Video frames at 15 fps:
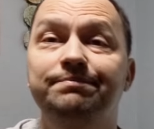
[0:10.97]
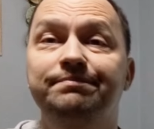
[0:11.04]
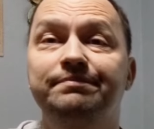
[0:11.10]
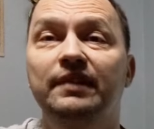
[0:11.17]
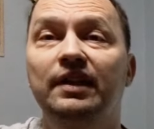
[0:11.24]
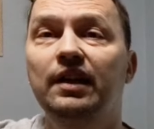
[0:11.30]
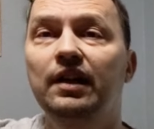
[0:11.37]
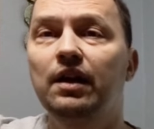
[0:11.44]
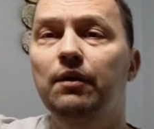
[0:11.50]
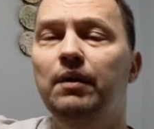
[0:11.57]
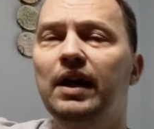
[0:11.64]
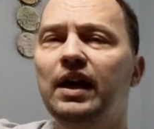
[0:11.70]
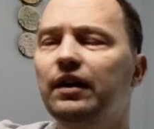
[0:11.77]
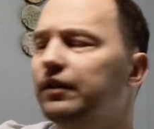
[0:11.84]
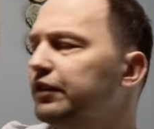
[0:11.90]
Well,
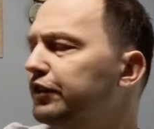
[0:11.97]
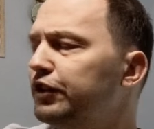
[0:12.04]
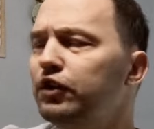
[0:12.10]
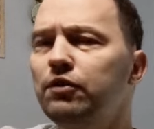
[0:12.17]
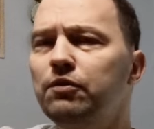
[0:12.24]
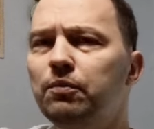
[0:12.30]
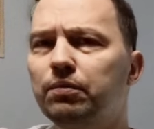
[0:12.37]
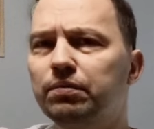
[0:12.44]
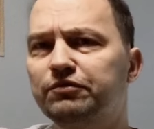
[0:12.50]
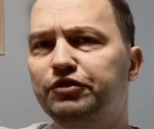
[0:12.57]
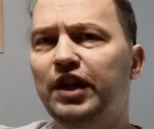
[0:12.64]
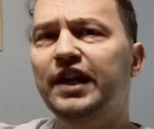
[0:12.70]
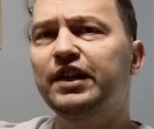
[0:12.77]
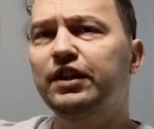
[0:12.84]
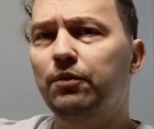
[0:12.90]
you check your
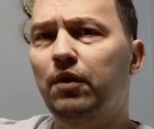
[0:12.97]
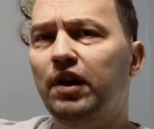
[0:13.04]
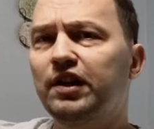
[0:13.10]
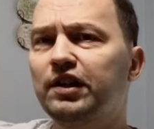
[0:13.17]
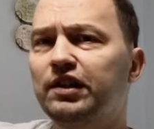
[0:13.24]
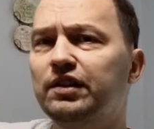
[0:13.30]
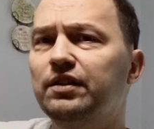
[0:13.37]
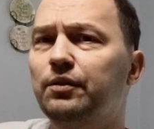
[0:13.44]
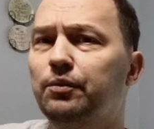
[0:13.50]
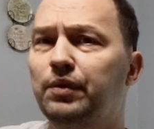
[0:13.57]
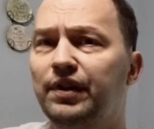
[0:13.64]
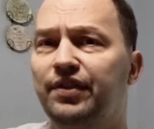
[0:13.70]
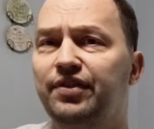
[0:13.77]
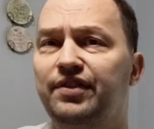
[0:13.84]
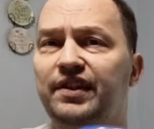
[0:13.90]
water with
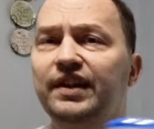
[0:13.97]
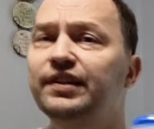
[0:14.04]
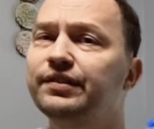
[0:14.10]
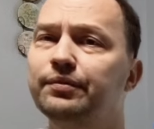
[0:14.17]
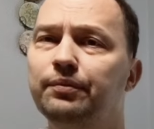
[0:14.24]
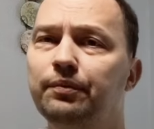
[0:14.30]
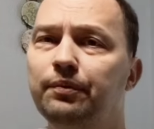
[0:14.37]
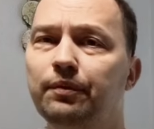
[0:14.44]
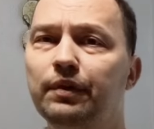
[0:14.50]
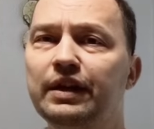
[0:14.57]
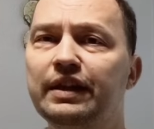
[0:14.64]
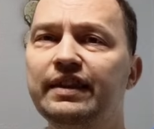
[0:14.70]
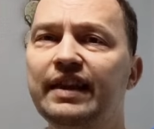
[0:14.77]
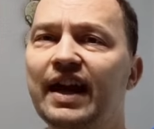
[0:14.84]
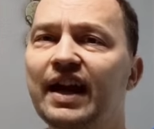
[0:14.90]
this when they ask
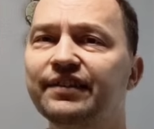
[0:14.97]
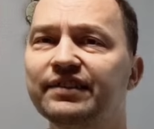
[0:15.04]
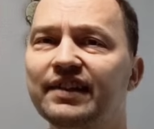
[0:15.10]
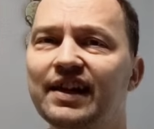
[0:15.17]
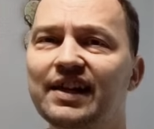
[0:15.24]
that,